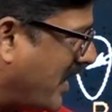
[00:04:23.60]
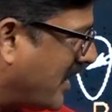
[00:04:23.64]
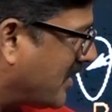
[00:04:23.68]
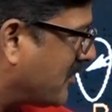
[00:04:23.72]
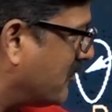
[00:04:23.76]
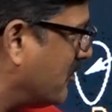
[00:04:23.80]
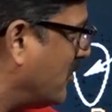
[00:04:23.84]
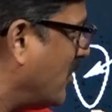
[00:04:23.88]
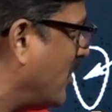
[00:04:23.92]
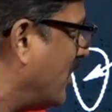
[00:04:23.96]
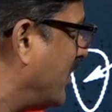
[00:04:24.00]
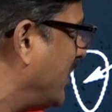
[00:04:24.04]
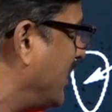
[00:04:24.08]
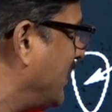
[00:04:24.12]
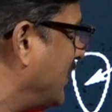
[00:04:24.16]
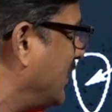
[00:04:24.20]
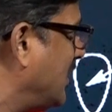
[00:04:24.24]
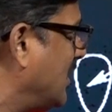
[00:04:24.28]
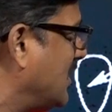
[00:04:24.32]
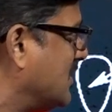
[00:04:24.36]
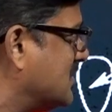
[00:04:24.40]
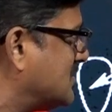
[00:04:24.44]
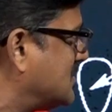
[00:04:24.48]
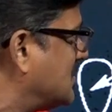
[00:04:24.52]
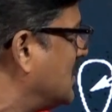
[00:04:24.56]
back bonding
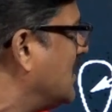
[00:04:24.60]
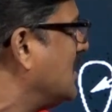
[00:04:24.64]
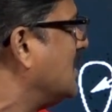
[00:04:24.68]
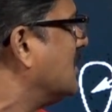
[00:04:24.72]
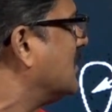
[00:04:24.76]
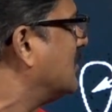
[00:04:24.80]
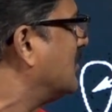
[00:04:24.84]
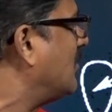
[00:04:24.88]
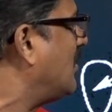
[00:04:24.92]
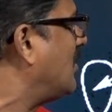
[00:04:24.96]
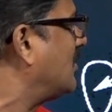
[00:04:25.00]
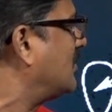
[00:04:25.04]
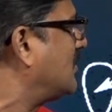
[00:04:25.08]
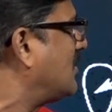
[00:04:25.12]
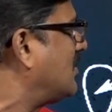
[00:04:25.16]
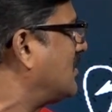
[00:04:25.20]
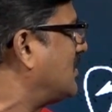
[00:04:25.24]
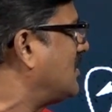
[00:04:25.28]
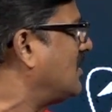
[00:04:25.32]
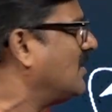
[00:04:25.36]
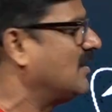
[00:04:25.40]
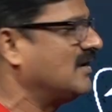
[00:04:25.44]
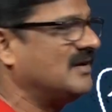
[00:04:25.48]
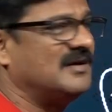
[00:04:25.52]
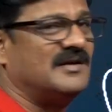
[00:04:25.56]
is not
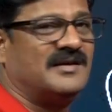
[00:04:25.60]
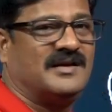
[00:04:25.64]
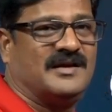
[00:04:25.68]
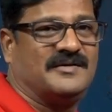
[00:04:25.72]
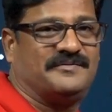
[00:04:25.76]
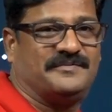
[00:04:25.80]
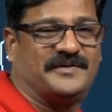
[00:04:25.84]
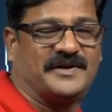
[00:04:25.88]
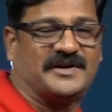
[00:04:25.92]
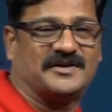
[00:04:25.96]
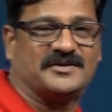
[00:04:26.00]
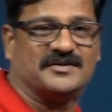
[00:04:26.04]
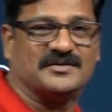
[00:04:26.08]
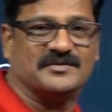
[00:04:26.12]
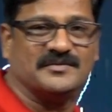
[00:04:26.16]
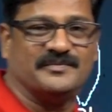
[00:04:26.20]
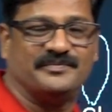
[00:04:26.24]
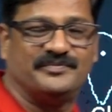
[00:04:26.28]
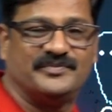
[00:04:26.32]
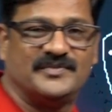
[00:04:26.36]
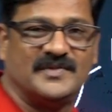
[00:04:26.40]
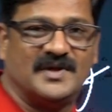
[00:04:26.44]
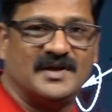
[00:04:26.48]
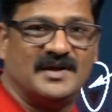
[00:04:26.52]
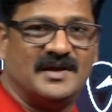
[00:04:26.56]
at all effective.
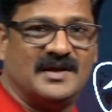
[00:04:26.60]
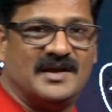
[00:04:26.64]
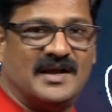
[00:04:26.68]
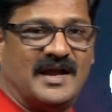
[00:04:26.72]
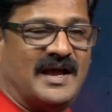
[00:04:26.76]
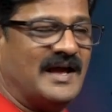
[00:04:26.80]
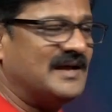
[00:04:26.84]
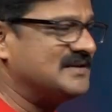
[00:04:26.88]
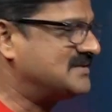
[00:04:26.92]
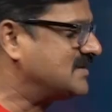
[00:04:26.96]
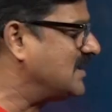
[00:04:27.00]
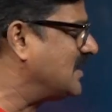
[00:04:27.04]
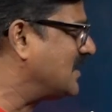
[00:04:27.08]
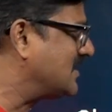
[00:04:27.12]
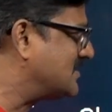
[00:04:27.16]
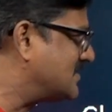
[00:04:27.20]
As a